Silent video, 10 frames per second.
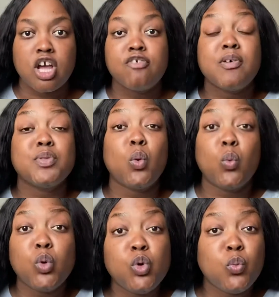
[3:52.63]
From the
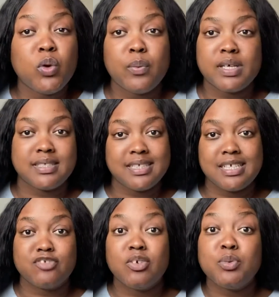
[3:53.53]
womb we were
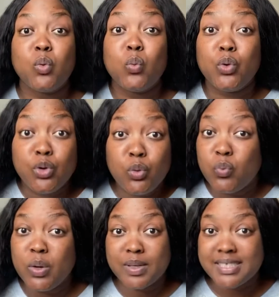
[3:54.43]
sinners. From the womb
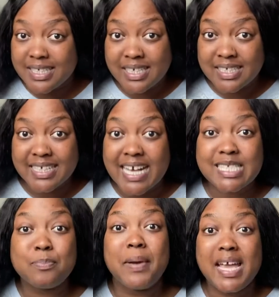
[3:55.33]
we were sinners.
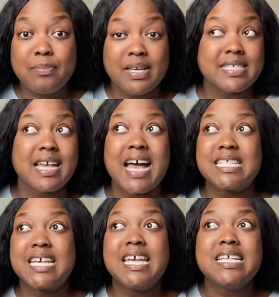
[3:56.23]
As babies, as
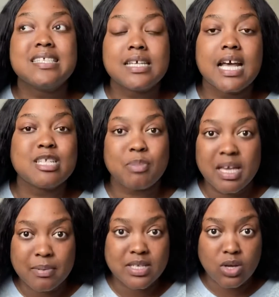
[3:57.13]
innocent as
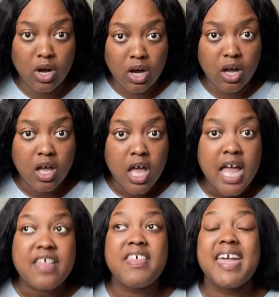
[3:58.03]
babies are,
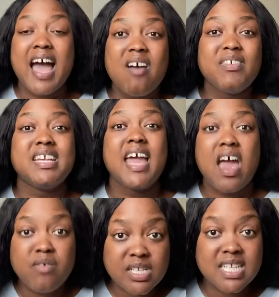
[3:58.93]
they have inherited